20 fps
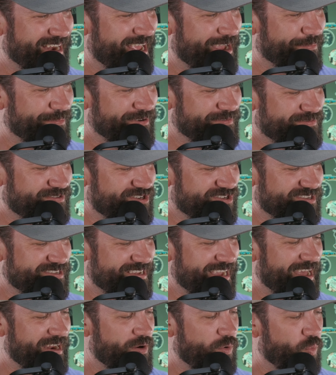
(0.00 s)
and we've just
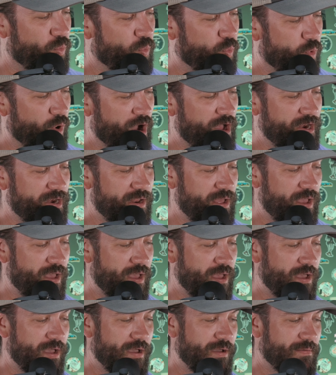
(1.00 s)
got one
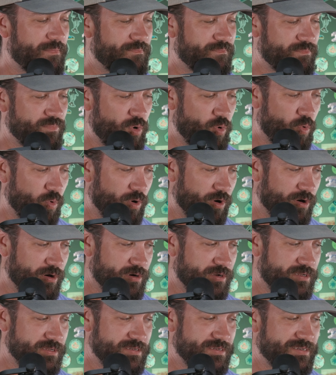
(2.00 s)

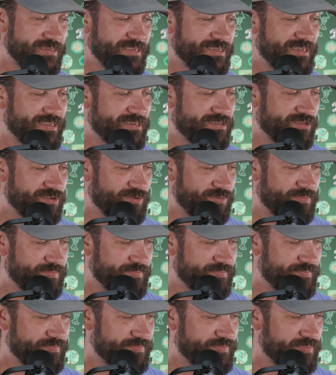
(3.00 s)
more to get to.
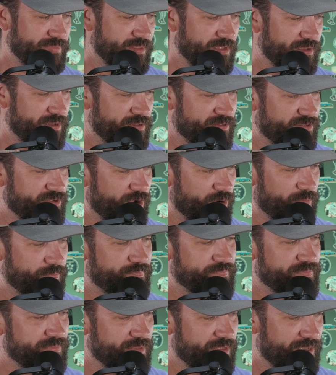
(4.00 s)
So,
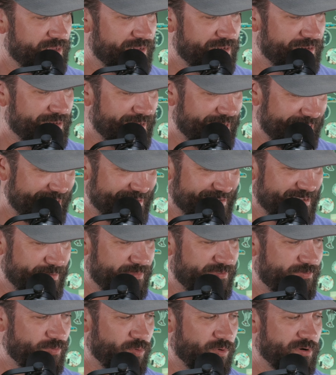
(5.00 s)
like I said
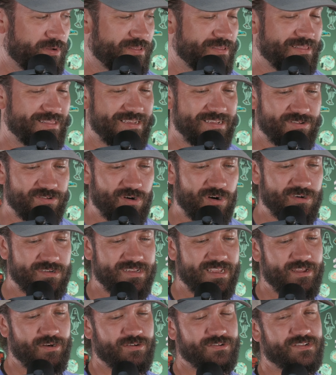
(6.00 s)
before, these are our
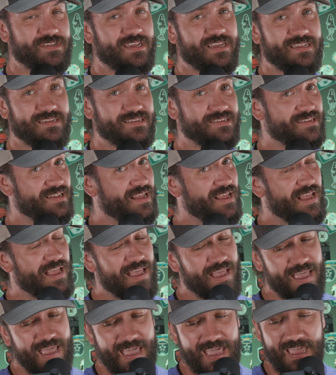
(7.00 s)
tater skins,
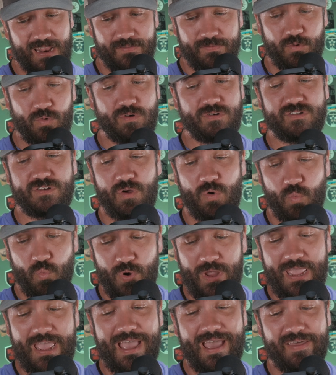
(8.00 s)
and of course,
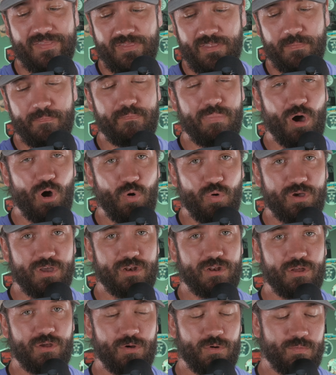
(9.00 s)
we had the bow
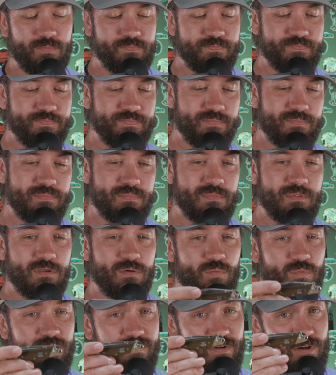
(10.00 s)
canoe.
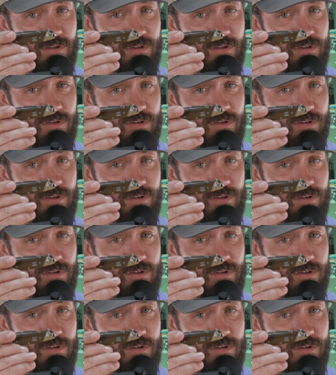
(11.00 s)
We've